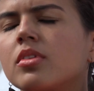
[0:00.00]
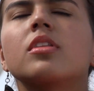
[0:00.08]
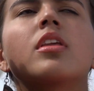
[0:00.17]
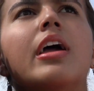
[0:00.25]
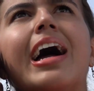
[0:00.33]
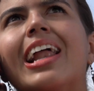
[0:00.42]
And
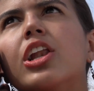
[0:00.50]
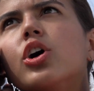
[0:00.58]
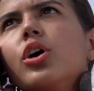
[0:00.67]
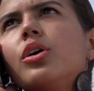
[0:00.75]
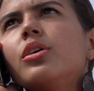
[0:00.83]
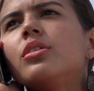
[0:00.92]
here's another
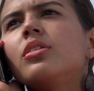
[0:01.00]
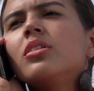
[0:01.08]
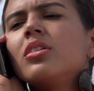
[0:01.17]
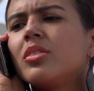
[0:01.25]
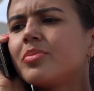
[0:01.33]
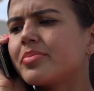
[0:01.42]
great
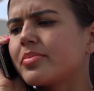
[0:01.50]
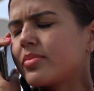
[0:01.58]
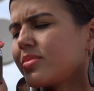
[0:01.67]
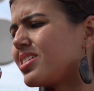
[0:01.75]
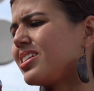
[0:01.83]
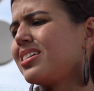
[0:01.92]
question to
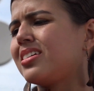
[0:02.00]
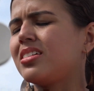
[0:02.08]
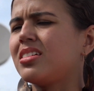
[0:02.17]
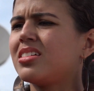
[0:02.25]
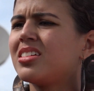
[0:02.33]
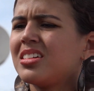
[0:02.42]
ask
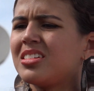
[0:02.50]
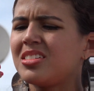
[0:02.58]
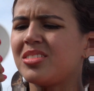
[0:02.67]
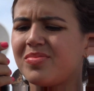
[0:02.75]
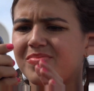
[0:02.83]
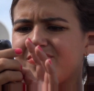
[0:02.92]
is,
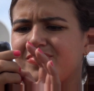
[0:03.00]
how